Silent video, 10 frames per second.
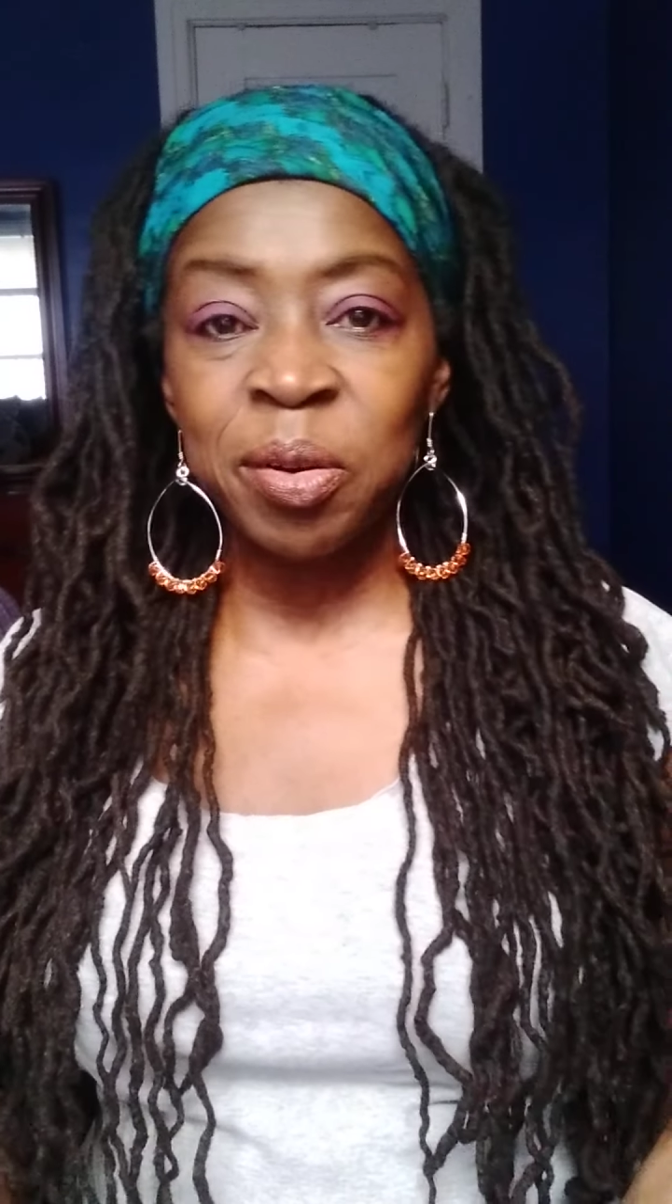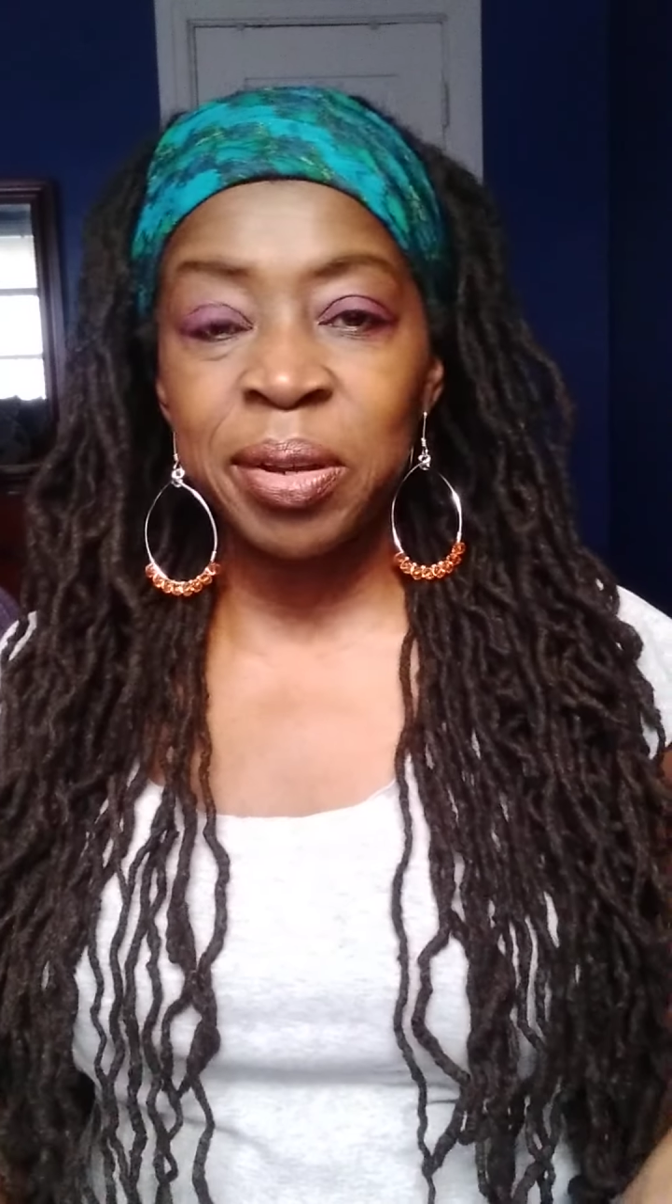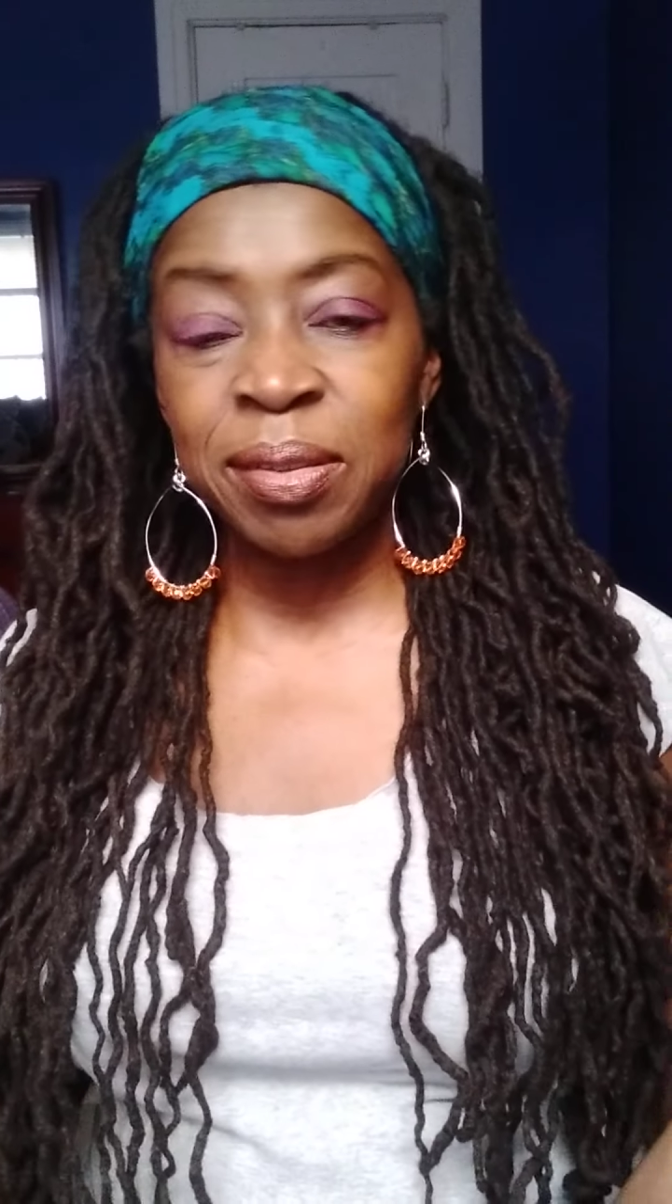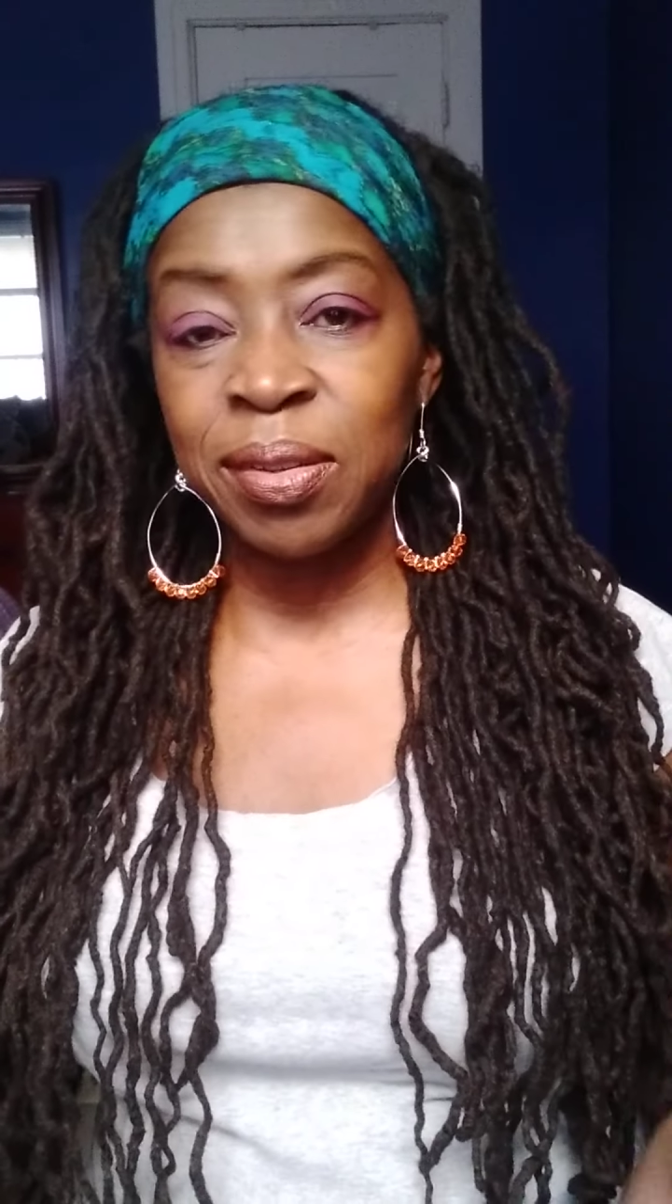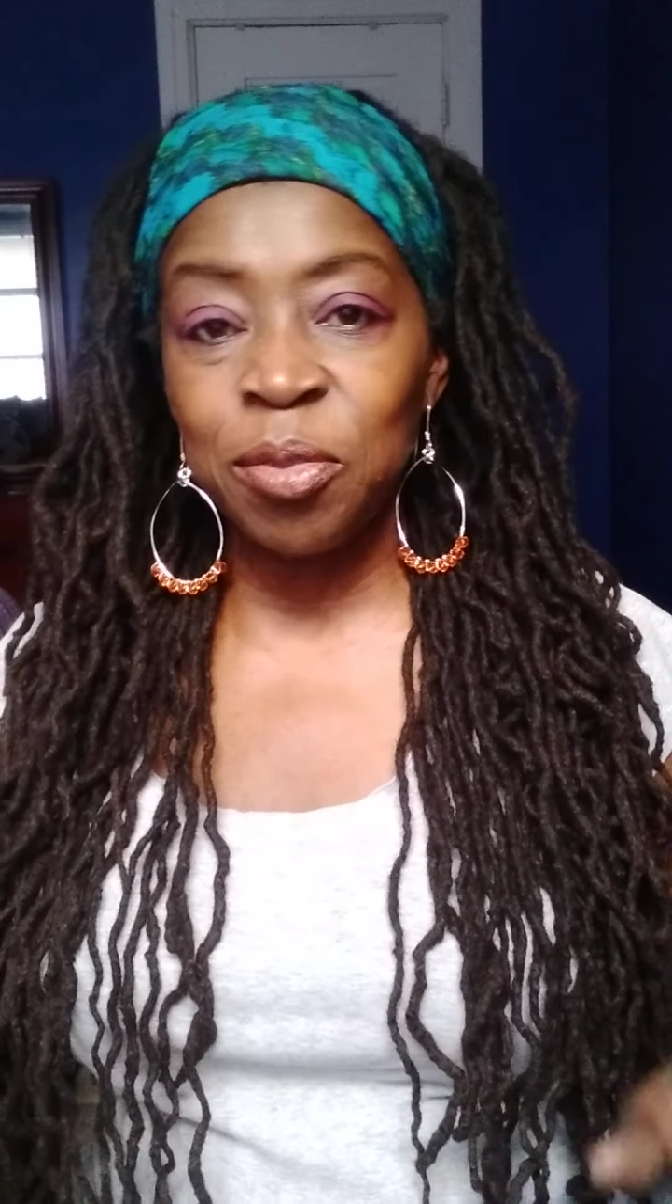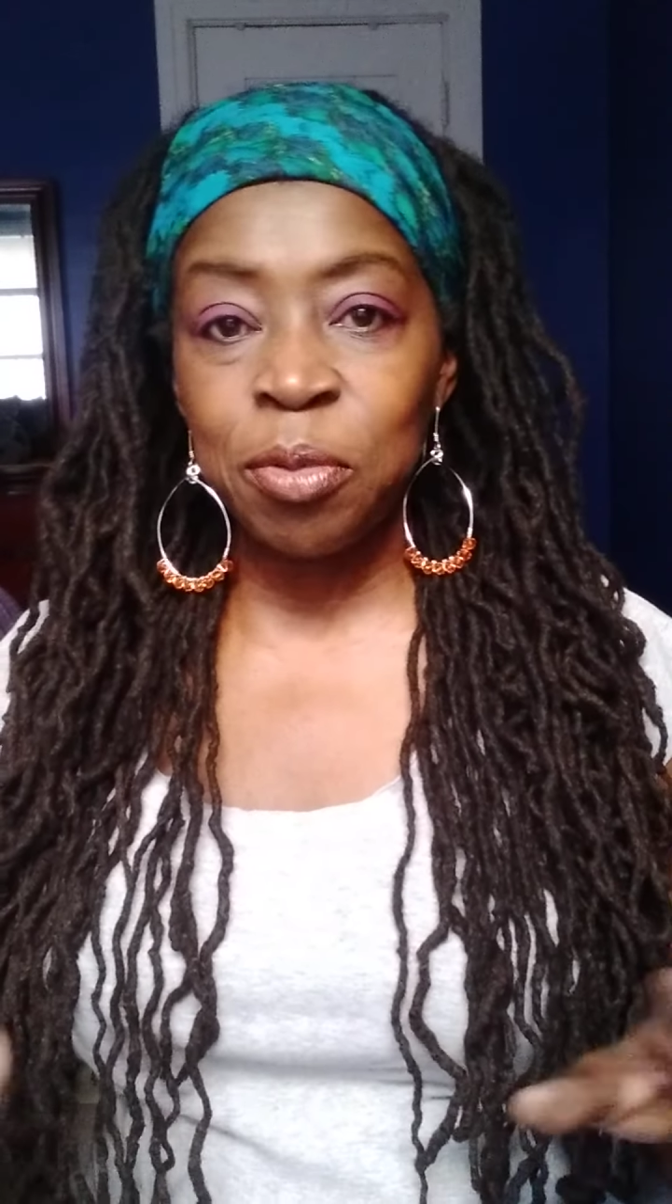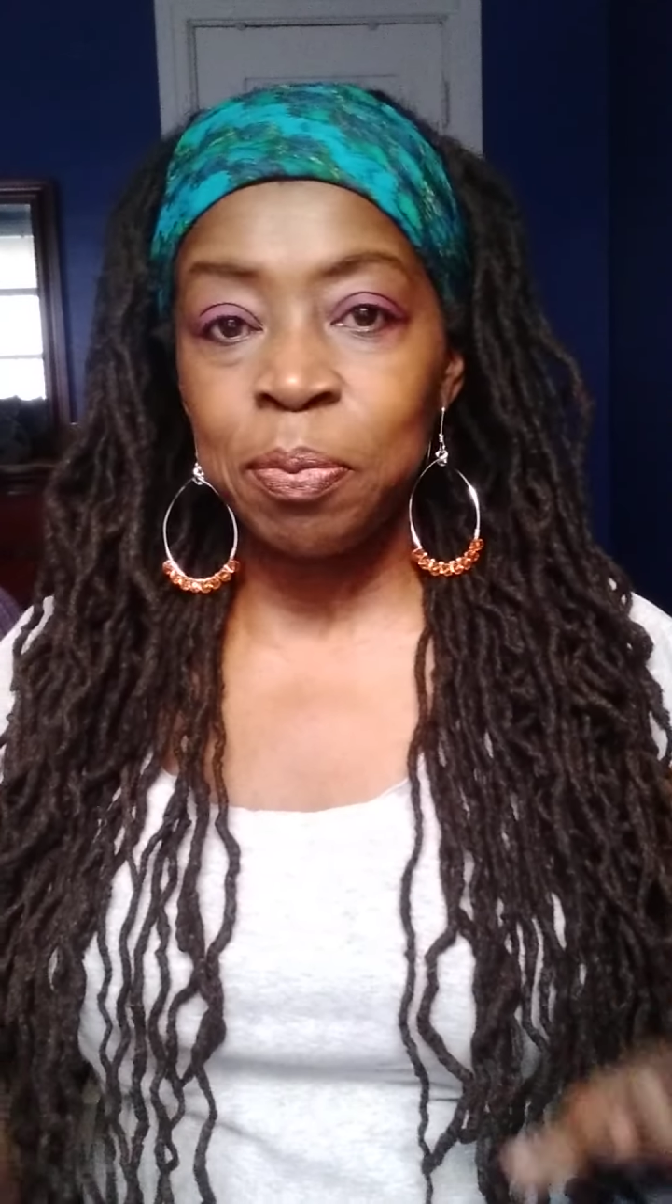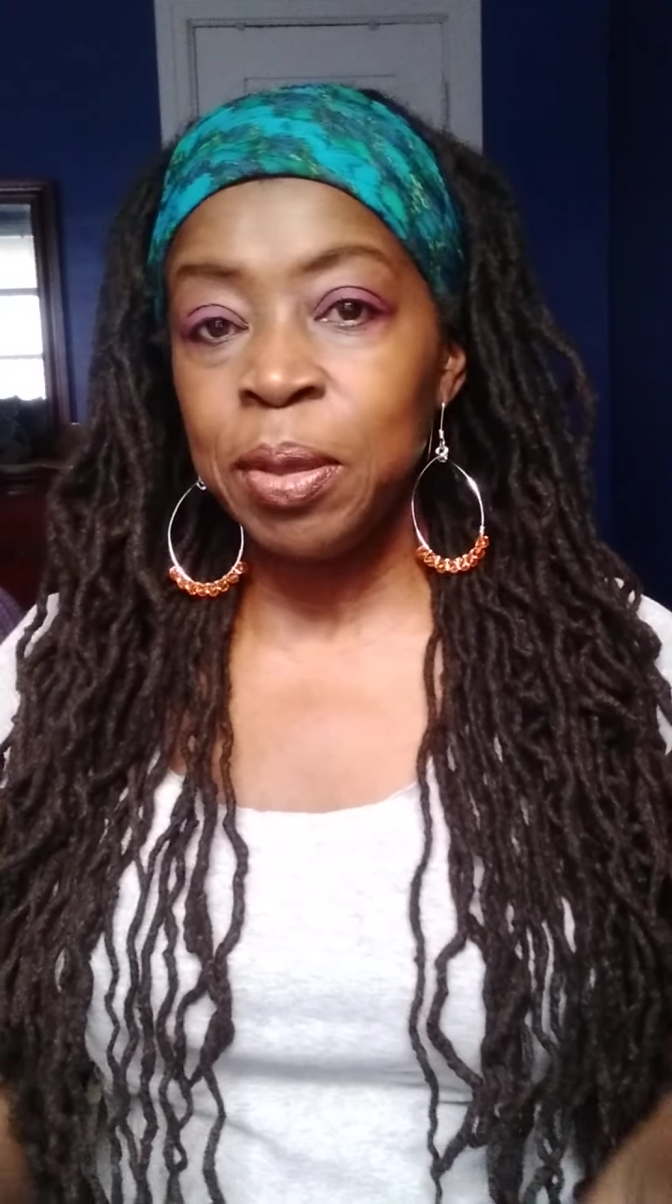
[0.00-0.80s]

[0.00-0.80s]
as different